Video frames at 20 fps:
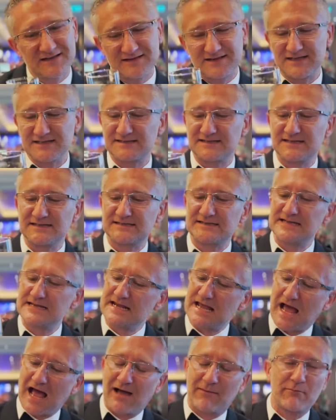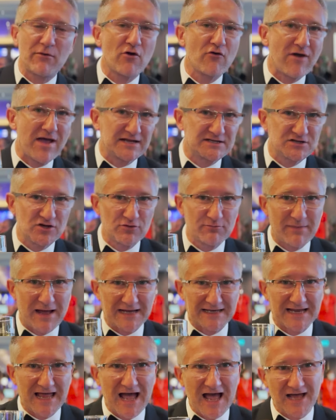This is the amaretto
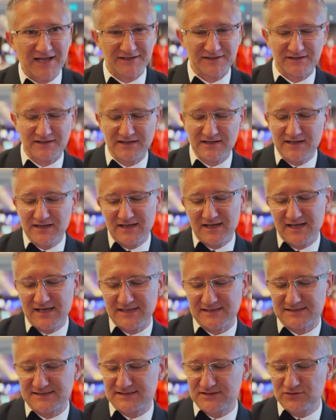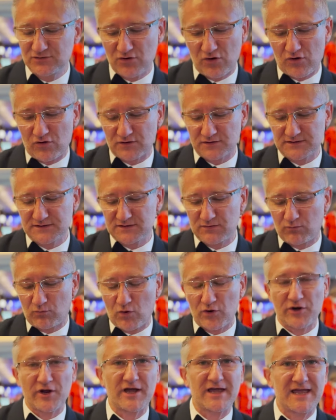Manhattan. It's not
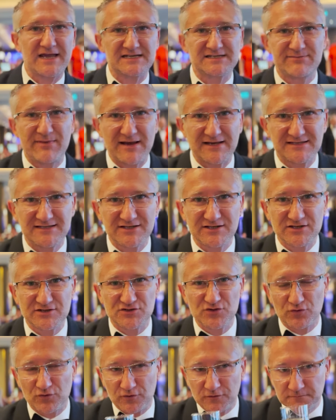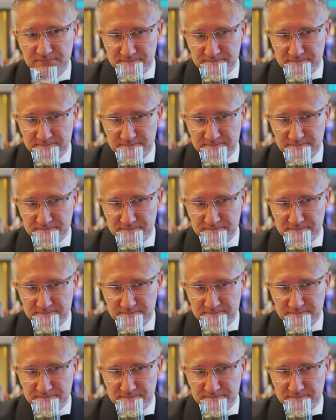what I expected at all.